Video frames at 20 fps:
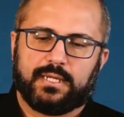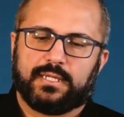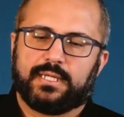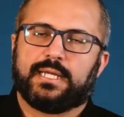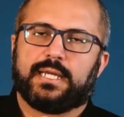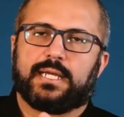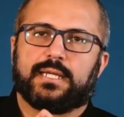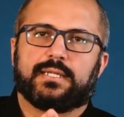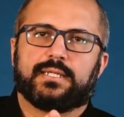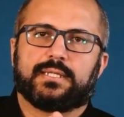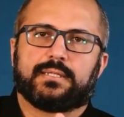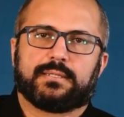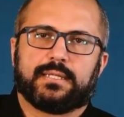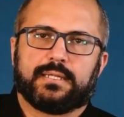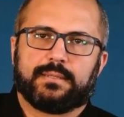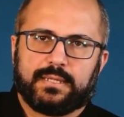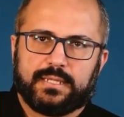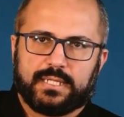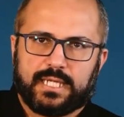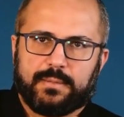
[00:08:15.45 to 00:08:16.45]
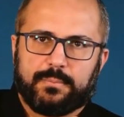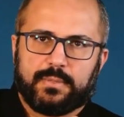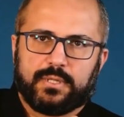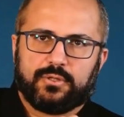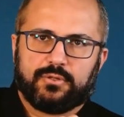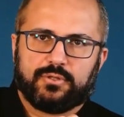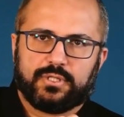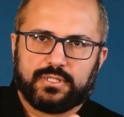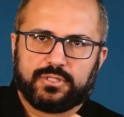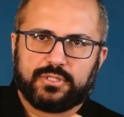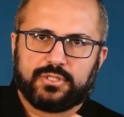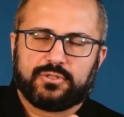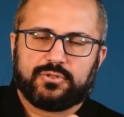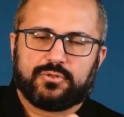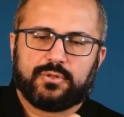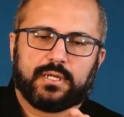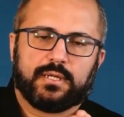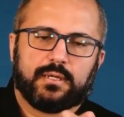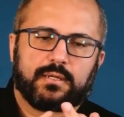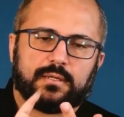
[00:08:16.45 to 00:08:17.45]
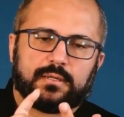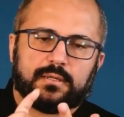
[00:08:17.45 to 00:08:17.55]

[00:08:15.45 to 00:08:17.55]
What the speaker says: leaders in the chemical industry.